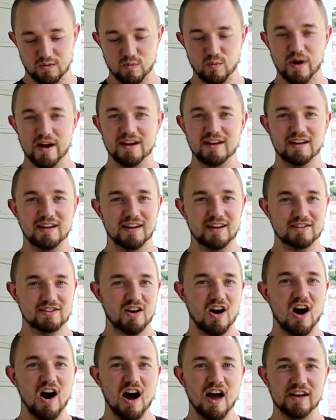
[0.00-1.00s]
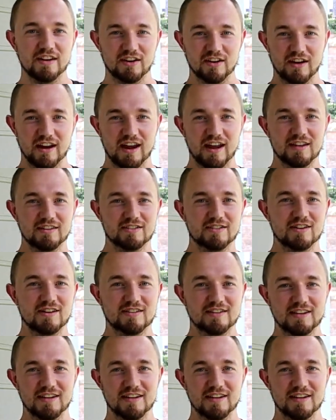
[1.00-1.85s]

when it gets hot and your hands start